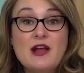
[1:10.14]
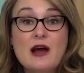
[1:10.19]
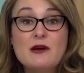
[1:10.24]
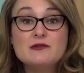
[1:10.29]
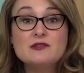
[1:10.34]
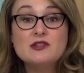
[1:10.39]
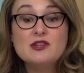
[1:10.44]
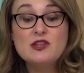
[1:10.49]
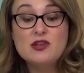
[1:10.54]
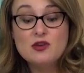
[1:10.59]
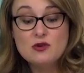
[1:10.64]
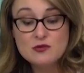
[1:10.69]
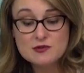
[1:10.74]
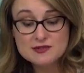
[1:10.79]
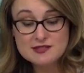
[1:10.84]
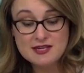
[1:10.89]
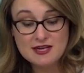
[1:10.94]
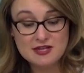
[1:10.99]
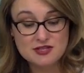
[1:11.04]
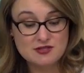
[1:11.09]
how to
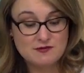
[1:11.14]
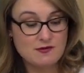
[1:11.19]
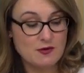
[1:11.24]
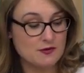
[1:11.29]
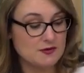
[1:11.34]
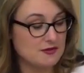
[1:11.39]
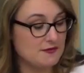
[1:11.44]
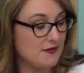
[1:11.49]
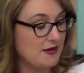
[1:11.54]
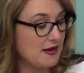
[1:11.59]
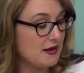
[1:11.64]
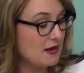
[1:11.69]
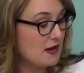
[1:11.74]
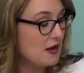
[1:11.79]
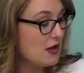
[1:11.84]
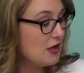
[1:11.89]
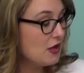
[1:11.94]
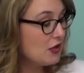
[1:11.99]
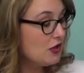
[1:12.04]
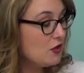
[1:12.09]
use each of those feet,
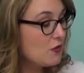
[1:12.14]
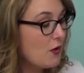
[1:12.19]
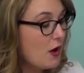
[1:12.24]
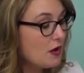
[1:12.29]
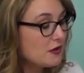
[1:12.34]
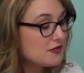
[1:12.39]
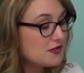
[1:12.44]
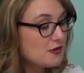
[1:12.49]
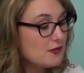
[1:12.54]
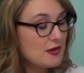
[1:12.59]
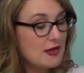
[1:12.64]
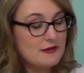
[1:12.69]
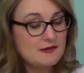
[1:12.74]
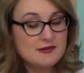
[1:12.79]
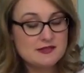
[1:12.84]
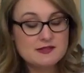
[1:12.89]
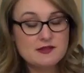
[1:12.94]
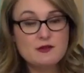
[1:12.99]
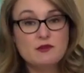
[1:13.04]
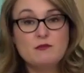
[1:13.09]
you also get
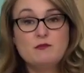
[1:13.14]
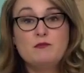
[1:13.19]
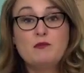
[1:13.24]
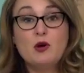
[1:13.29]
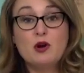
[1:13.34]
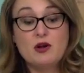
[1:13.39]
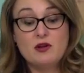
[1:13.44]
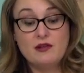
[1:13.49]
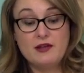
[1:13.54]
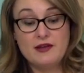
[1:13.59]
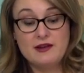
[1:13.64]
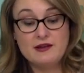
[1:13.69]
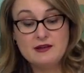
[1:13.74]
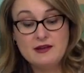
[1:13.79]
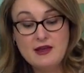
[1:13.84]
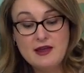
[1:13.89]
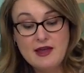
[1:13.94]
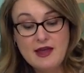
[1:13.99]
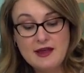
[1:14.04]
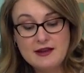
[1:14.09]
this little booklet.
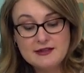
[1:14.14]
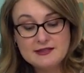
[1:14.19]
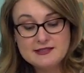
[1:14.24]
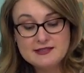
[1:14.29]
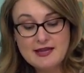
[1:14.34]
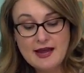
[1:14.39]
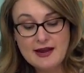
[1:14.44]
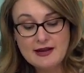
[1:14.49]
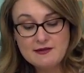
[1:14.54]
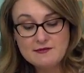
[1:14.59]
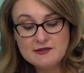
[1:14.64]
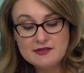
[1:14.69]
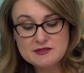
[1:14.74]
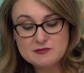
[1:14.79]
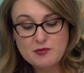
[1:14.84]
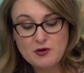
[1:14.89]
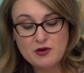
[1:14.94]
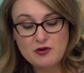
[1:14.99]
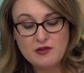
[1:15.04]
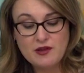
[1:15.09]
And inside of this
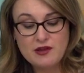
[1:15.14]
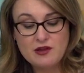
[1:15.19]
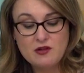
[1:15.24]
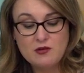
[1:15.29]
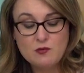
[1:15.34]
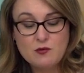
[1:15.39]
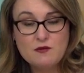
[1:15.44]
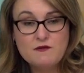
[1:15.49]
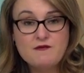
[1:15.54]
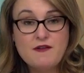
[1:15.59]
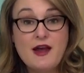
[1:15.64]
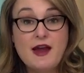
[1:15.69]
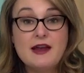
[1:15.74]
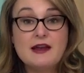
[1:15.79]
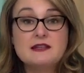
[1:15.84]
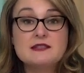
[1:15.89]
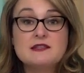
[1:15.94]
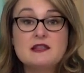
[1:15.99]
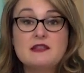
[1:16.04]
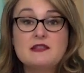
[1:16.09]
booklet, you will
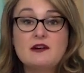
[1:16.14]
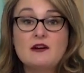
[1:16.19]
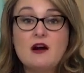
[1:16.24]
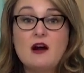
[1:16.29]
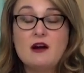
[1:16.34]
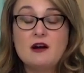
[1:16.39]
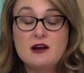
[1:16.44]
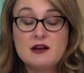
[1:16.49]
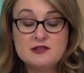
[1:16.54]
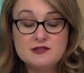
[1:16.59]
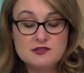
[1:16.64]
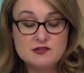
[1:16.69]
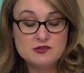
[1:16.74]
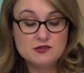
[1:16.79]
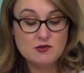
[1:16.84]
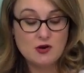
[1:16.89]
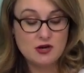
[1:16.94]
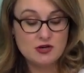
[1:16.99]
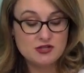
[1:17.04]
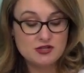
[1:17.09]
find that there are
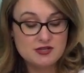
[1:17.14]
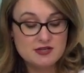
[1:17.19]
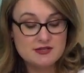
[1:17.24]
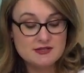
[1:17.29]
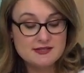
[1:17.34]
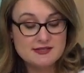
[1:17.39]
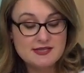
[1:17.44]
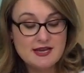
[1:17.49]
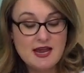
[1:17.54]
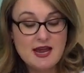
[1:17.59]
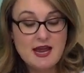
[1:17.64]
instructions